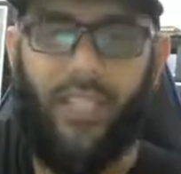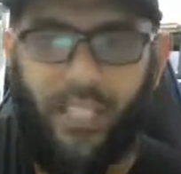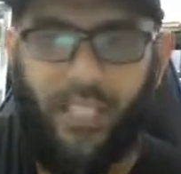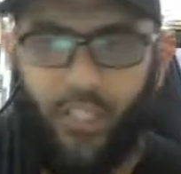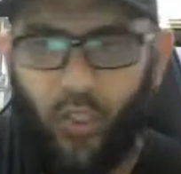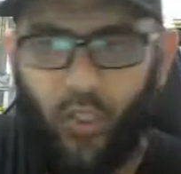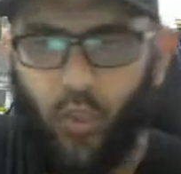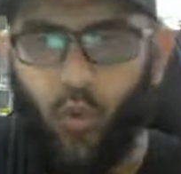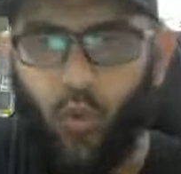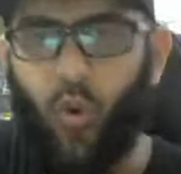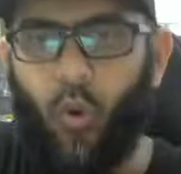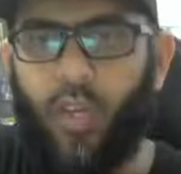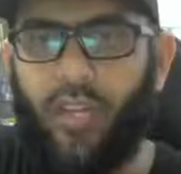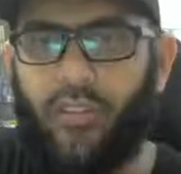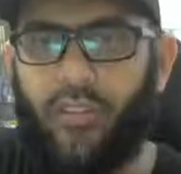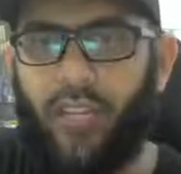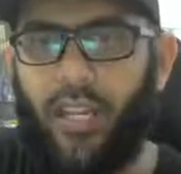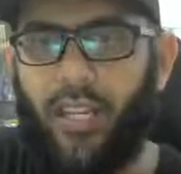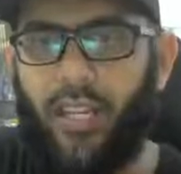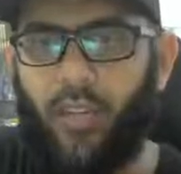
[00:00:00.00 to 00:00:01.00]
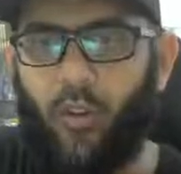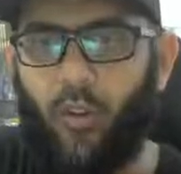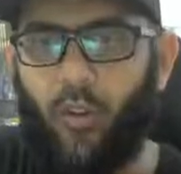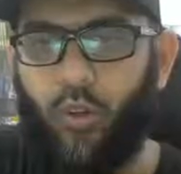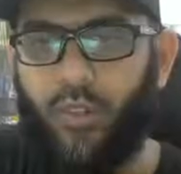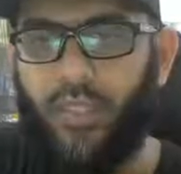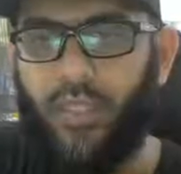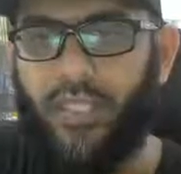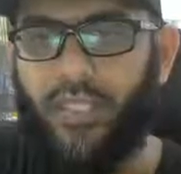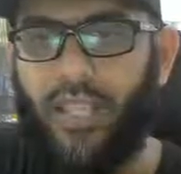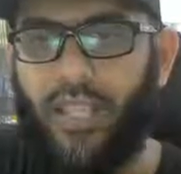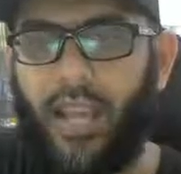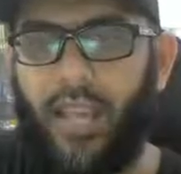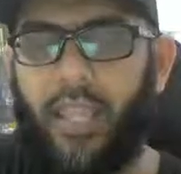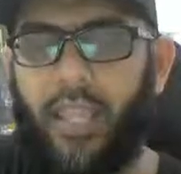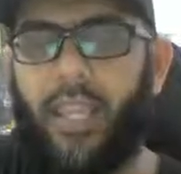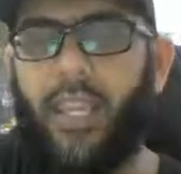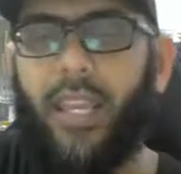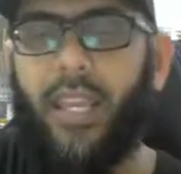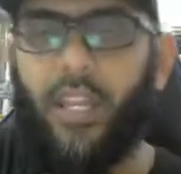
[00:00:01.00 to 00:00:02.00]
Just go, literally go to this guy,
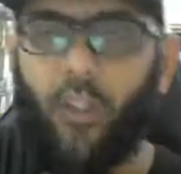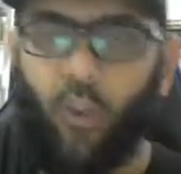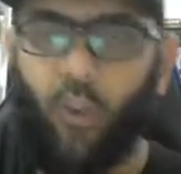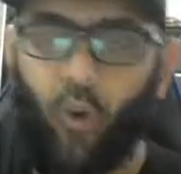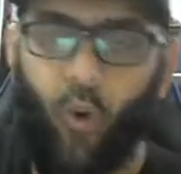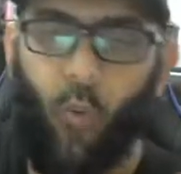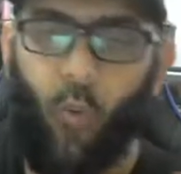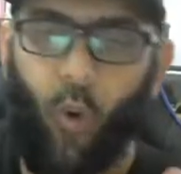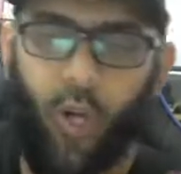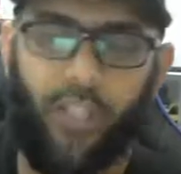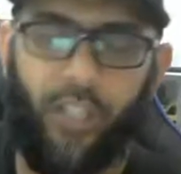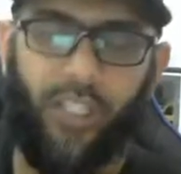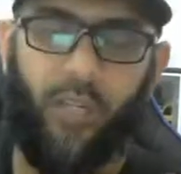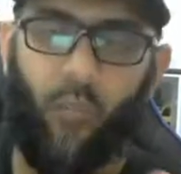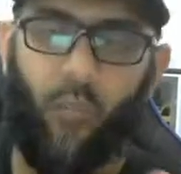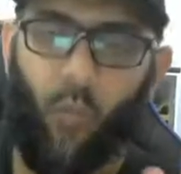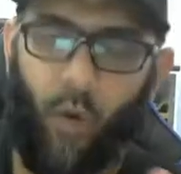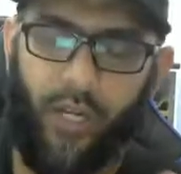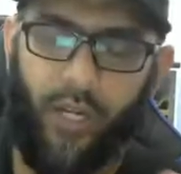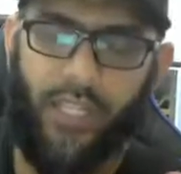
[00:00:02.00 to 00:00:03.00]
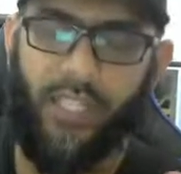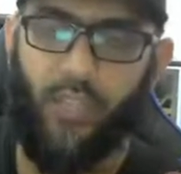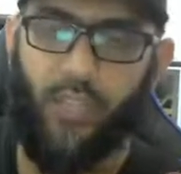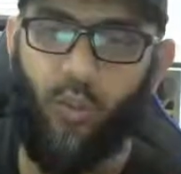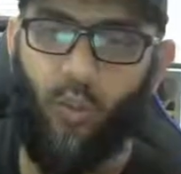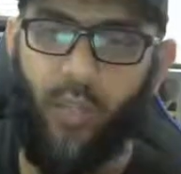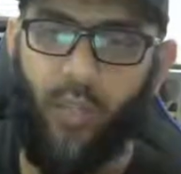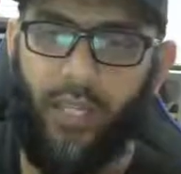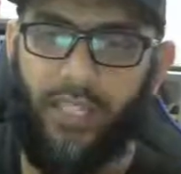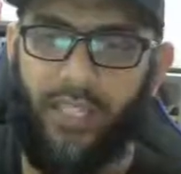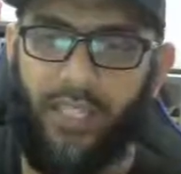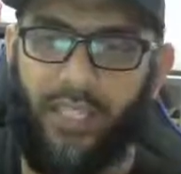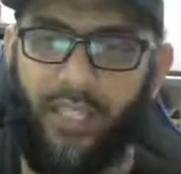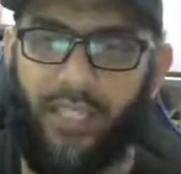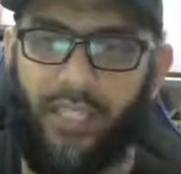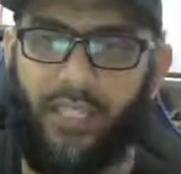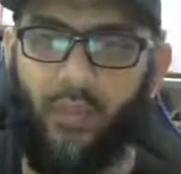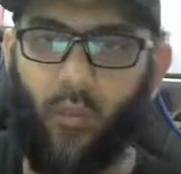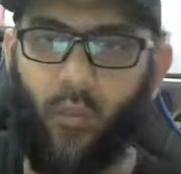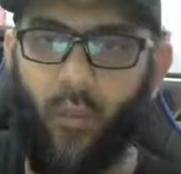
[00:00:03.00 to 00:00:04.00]
go watch him, what he's doing, see
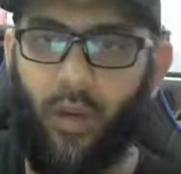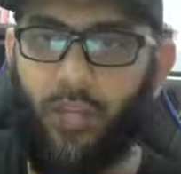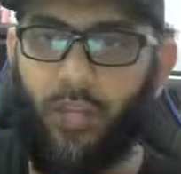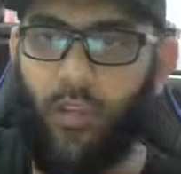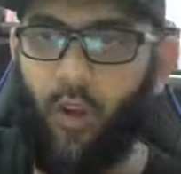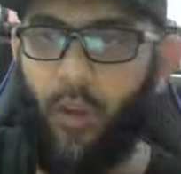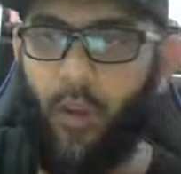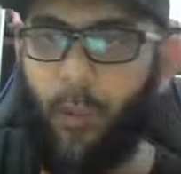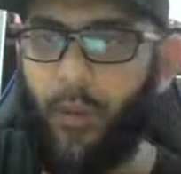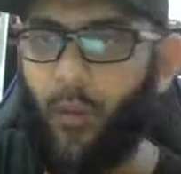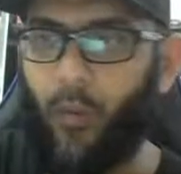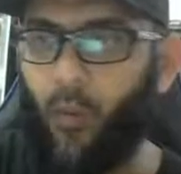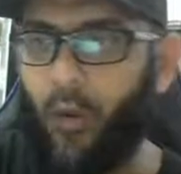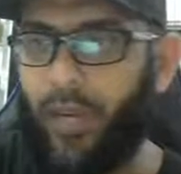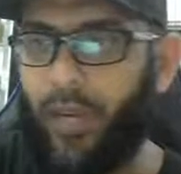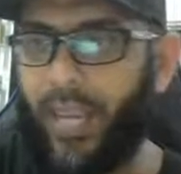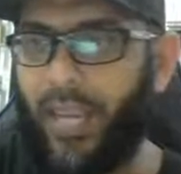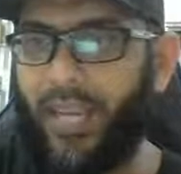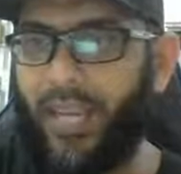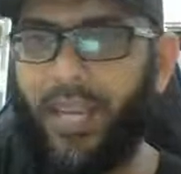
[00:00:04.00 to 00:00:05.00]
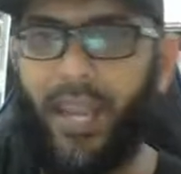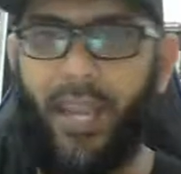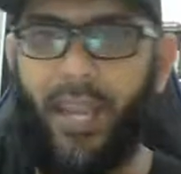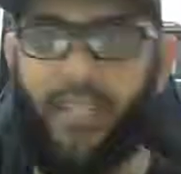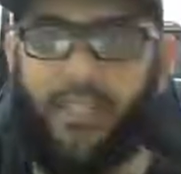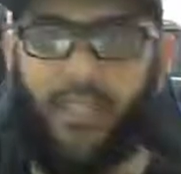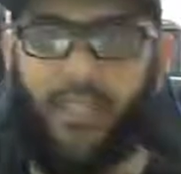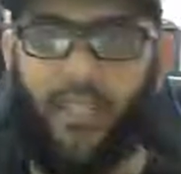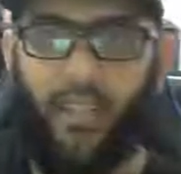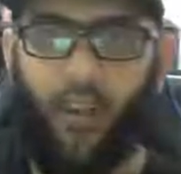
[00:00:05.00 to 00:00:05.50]
this, what topic, what headlines